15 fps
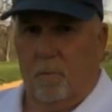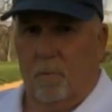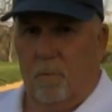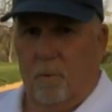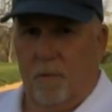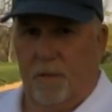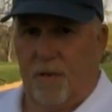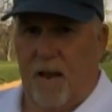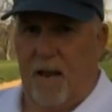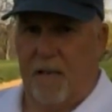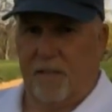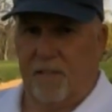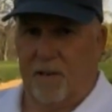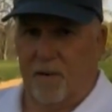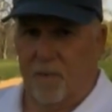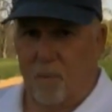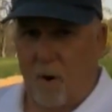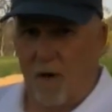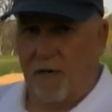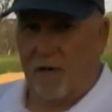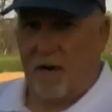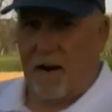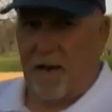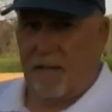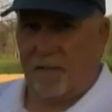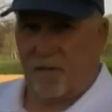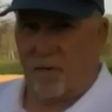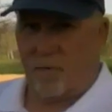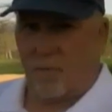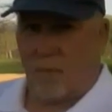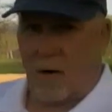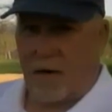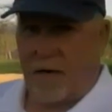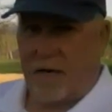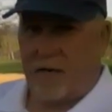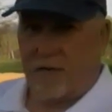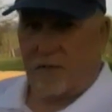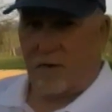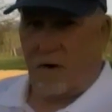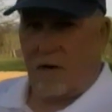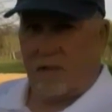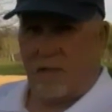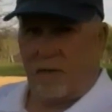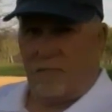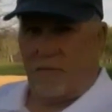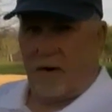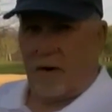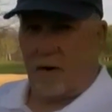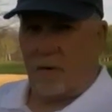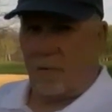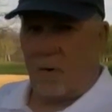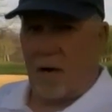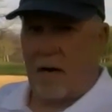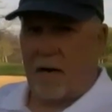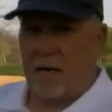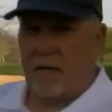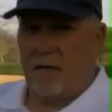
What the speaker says: which has a water hazard running across the fairway